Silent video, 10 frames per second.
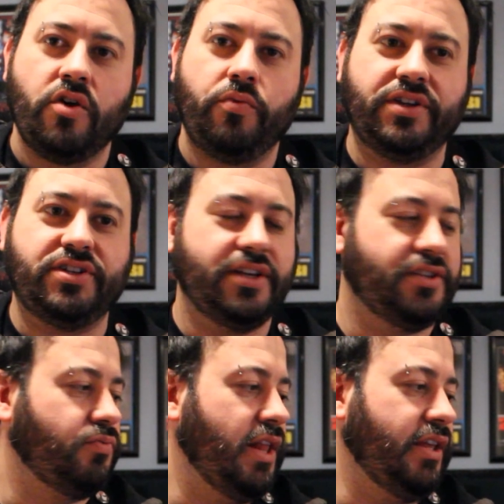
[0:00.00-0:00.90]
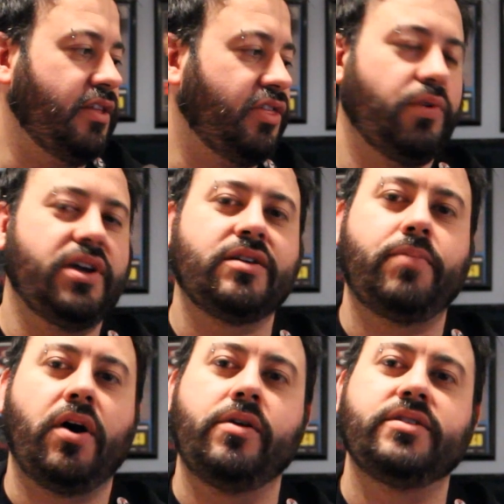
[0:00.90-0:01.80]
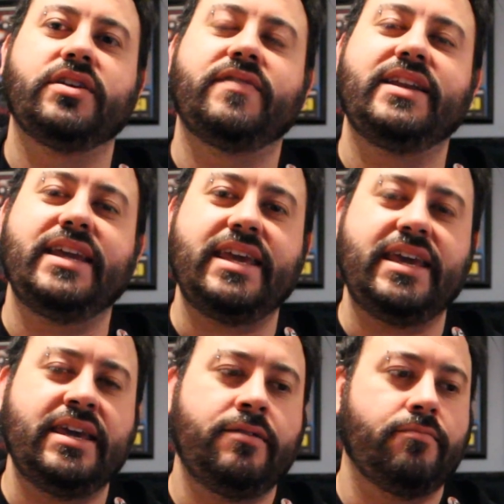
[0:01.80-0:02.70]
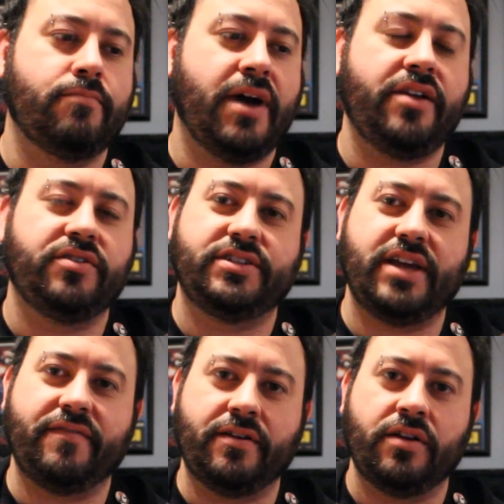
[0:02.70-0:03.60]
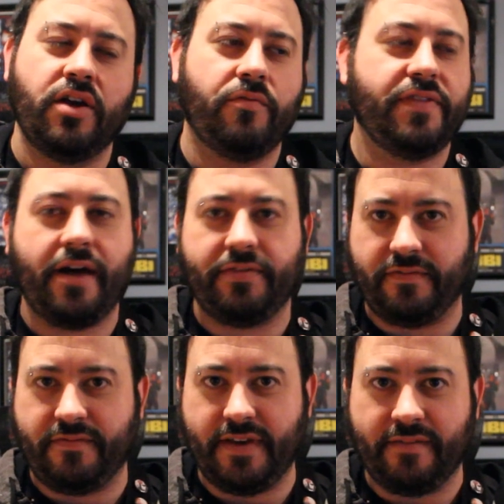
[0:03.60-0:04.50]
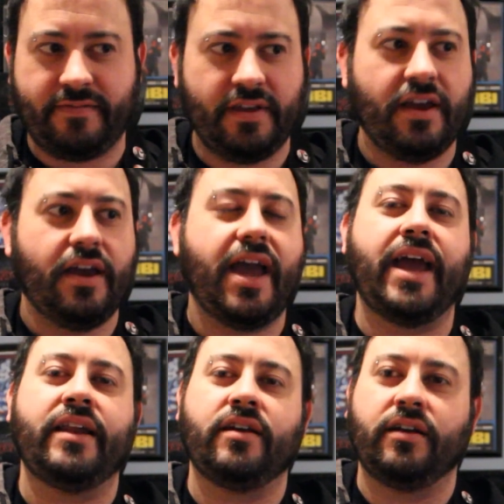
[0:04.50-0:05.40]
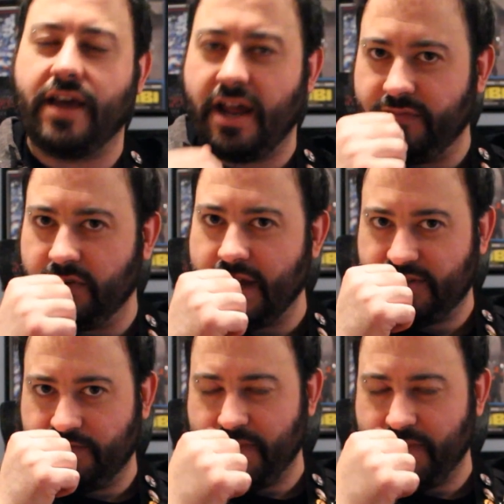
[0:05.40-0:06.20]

which is really the 3 components of an E minor 7 without the 5th. And a lot of you guys, you